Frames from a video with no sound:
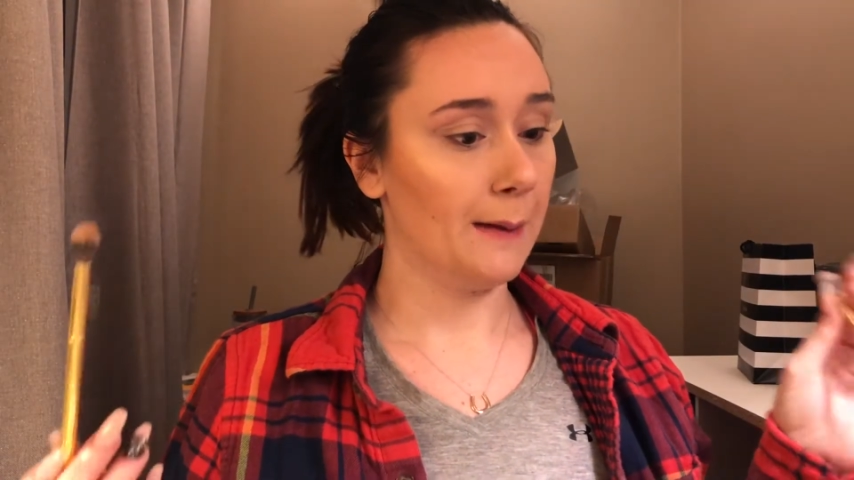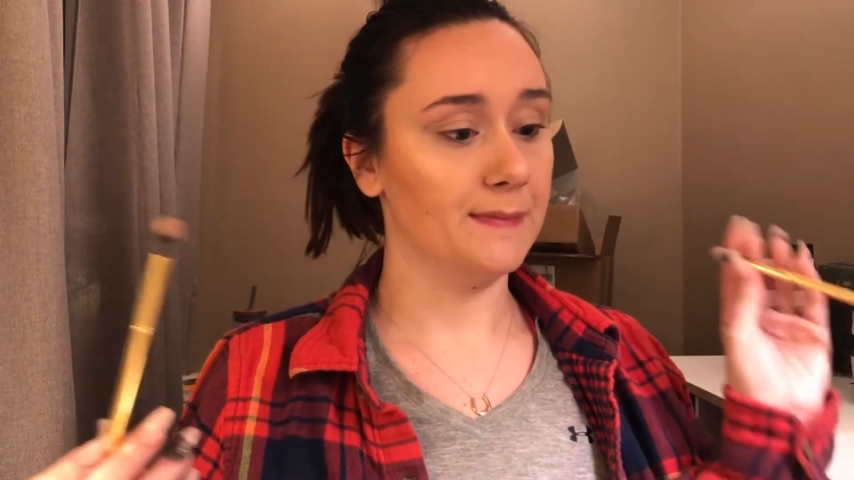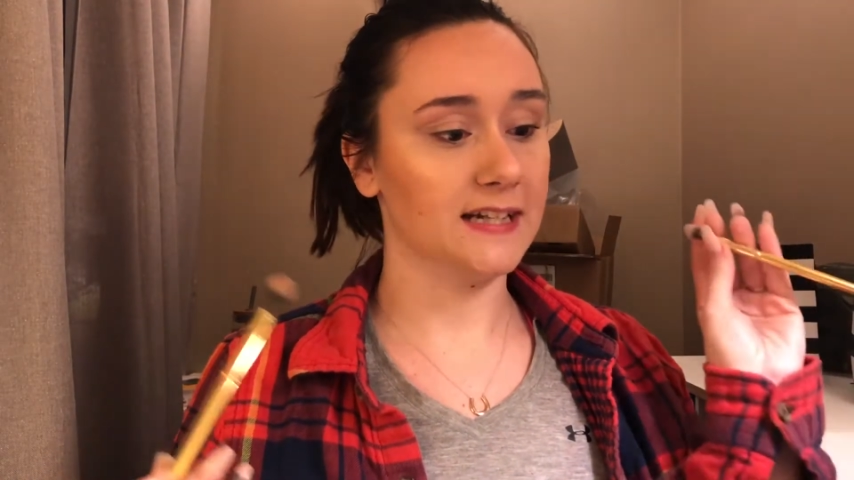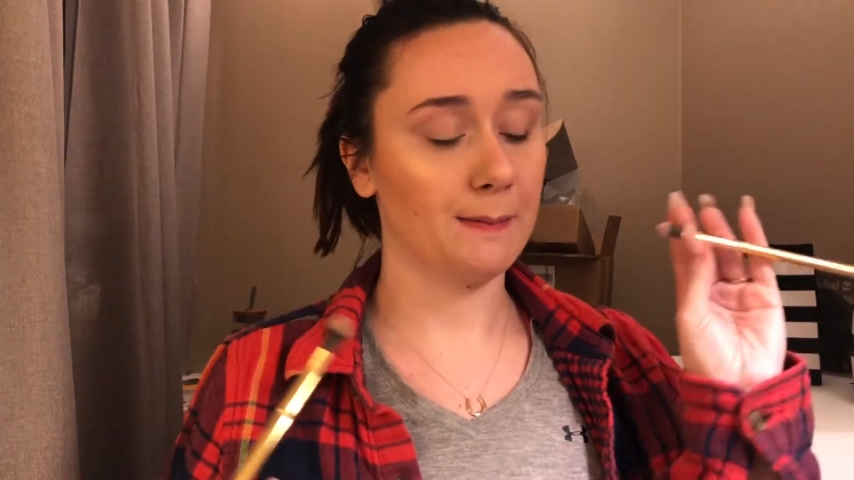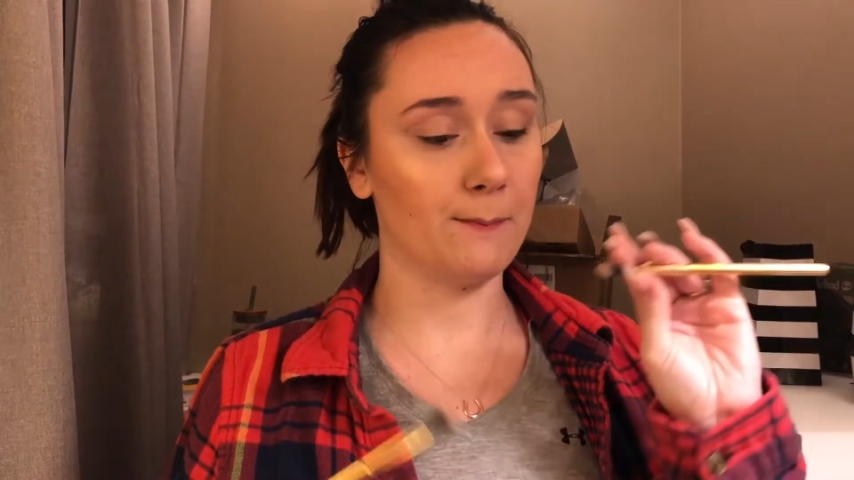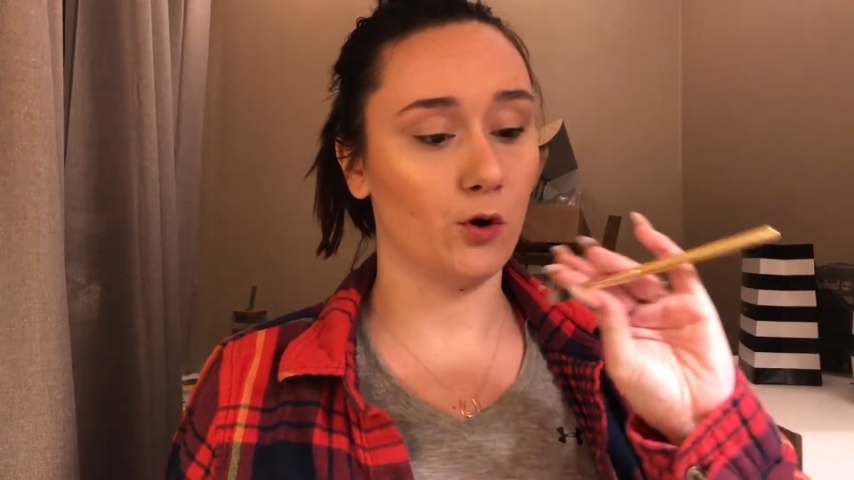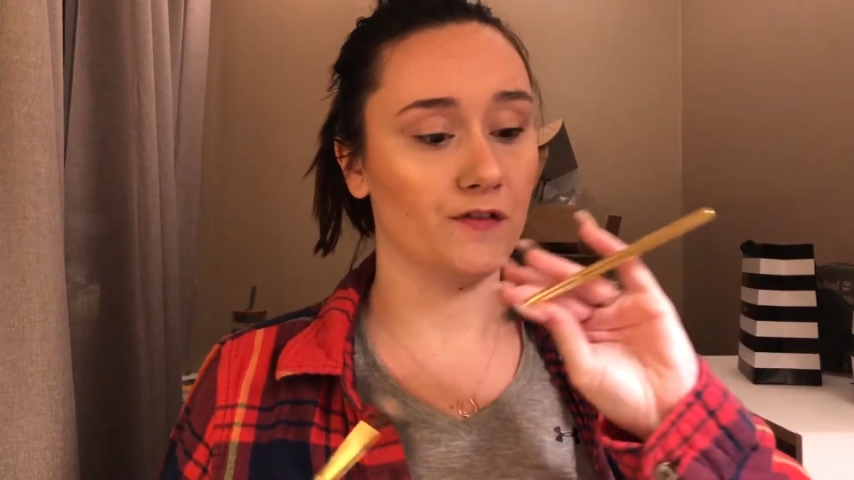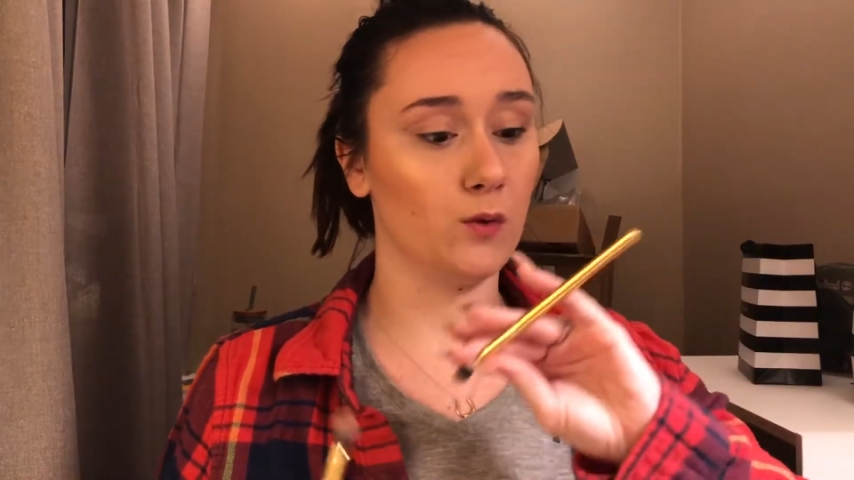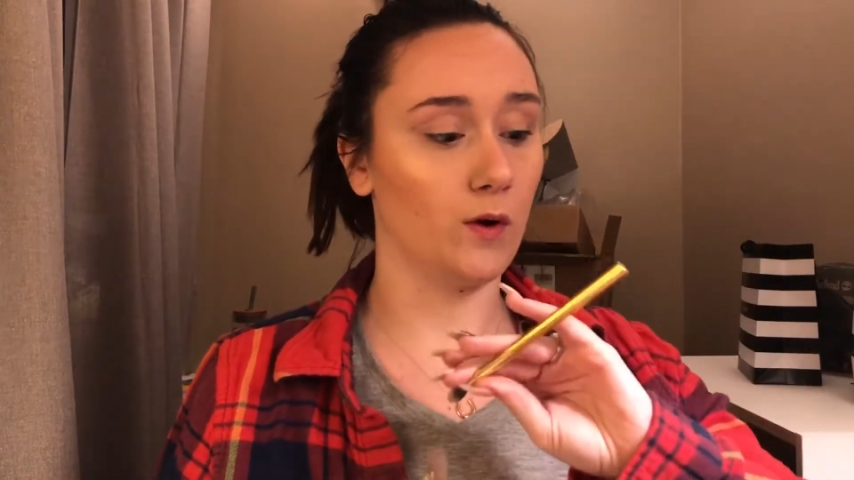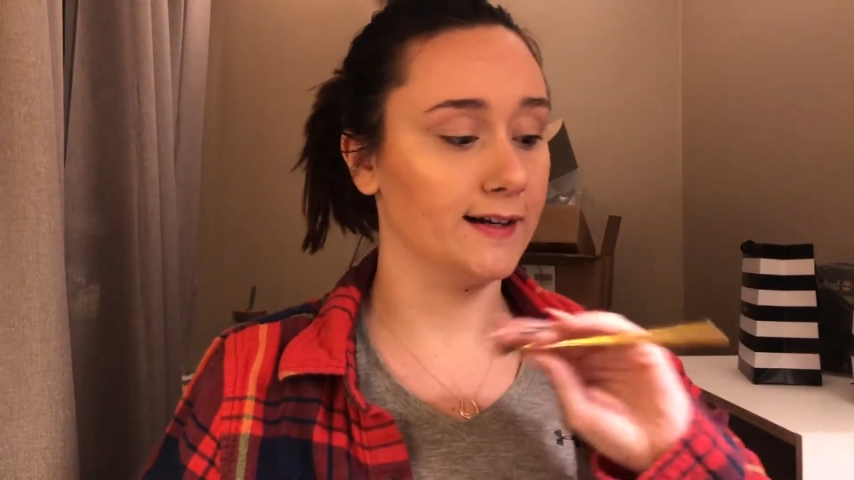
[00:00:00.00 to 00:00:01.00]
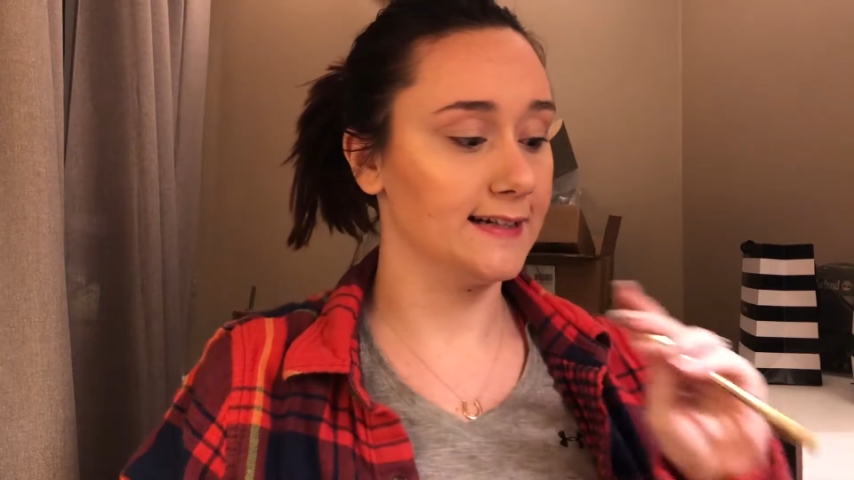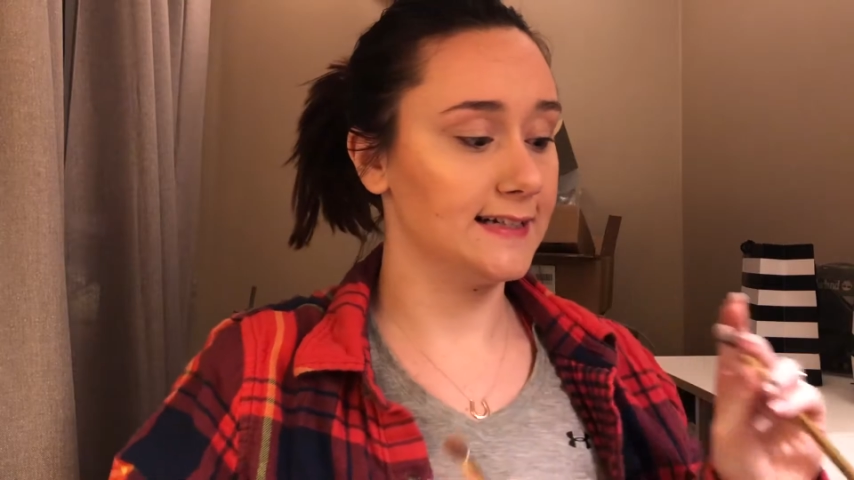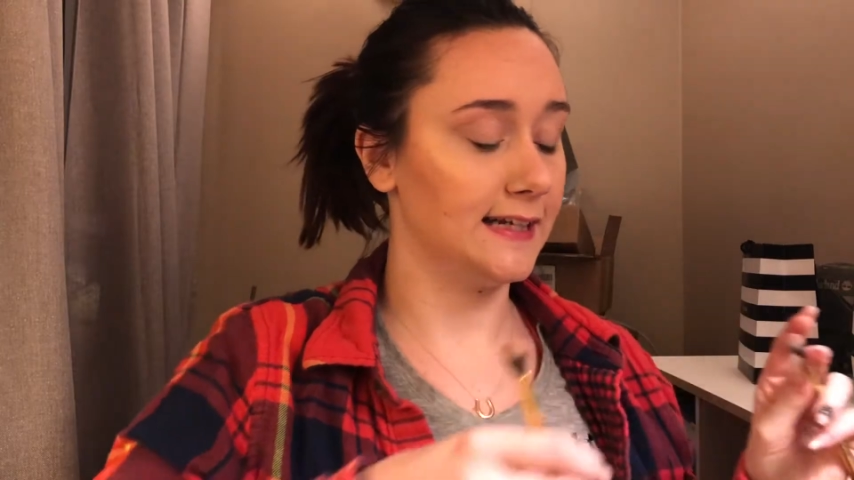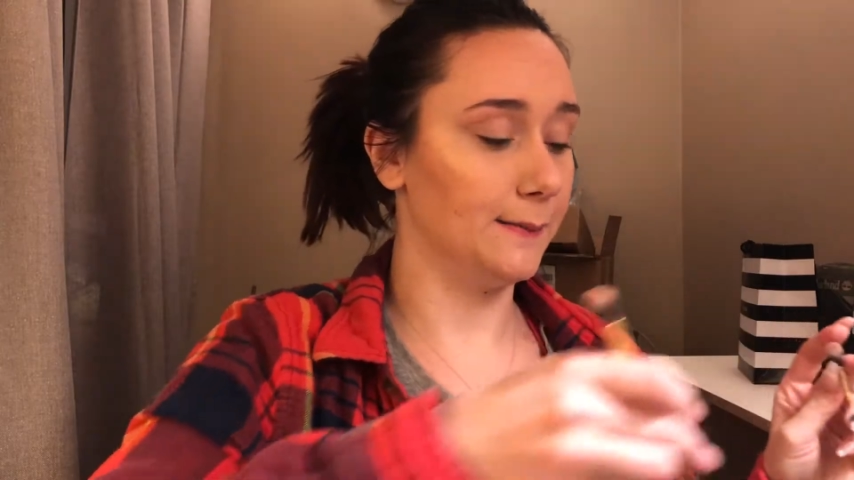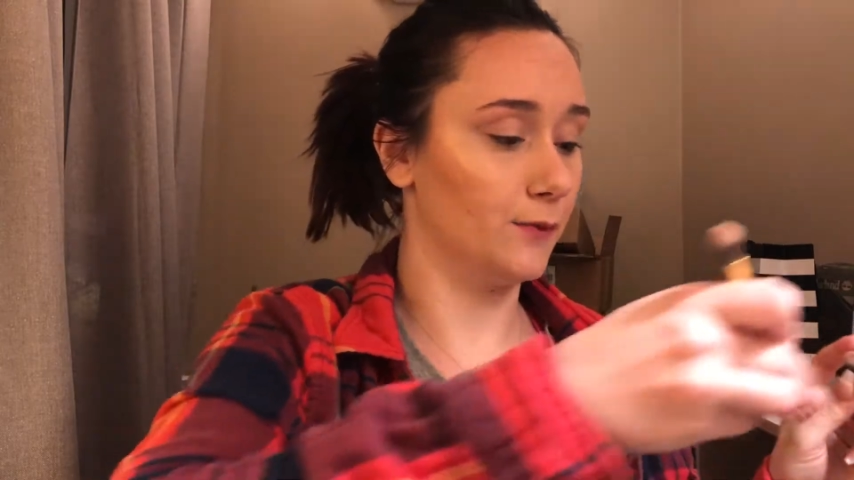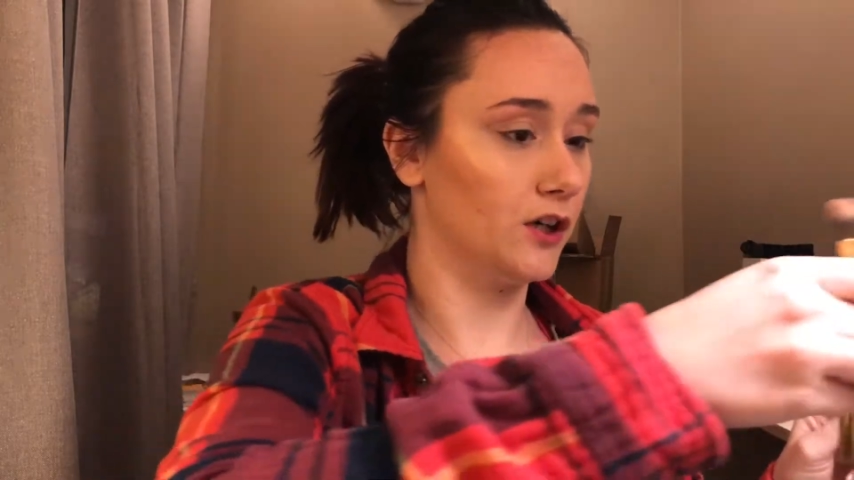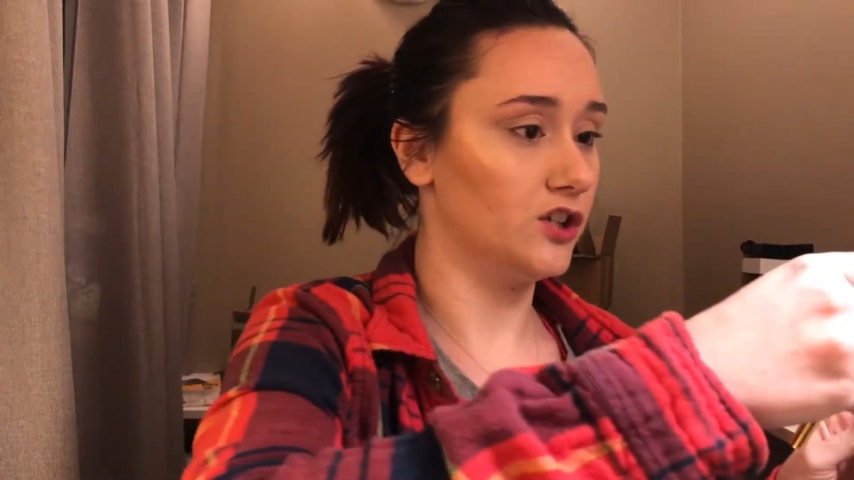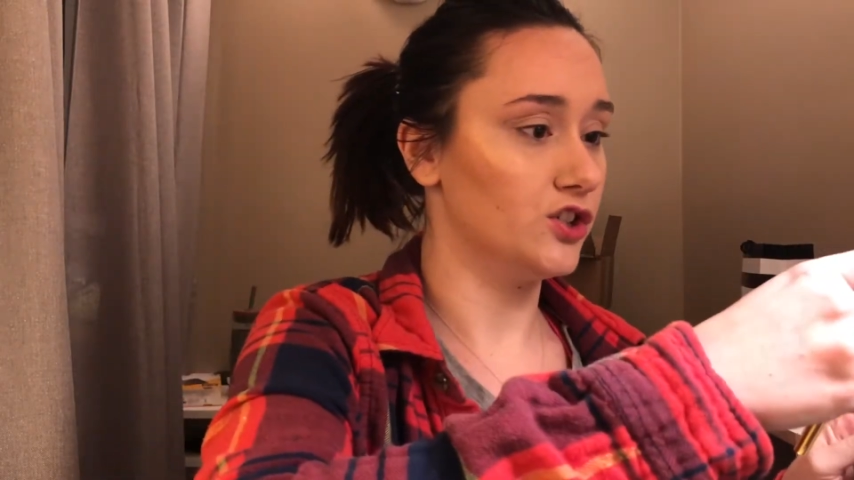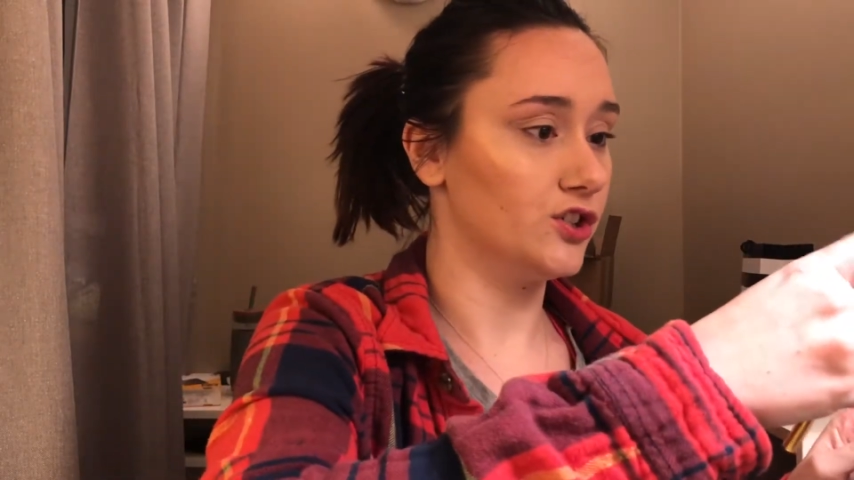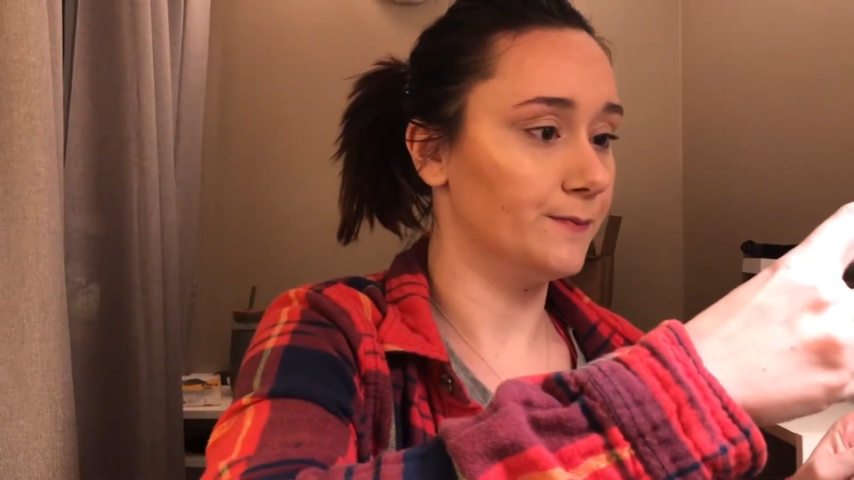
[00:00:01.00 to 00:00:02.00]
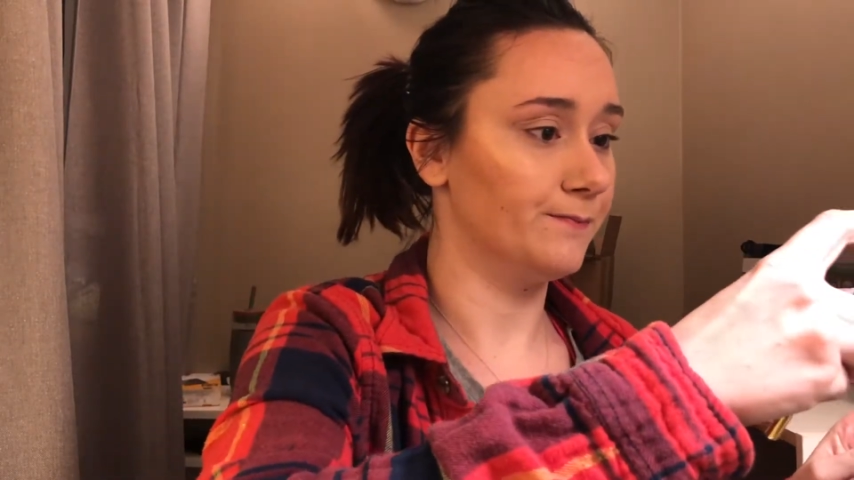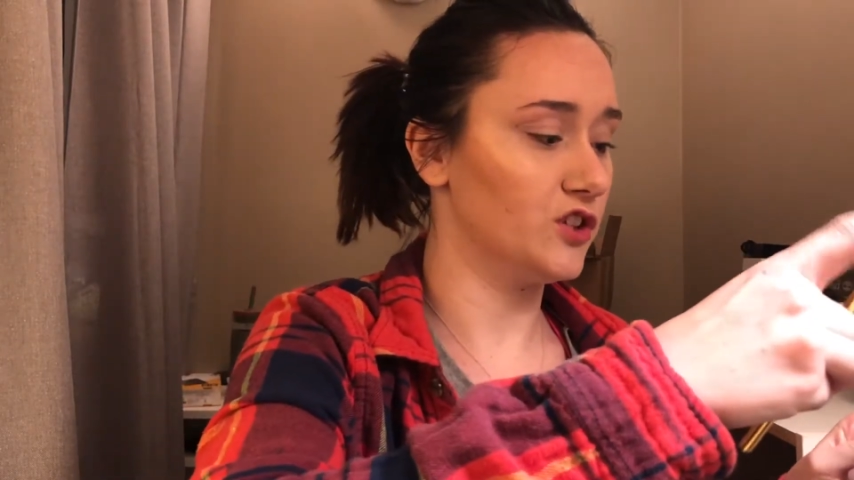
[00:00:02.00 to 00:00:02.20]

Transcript: going to take my Morphe Y19 brush.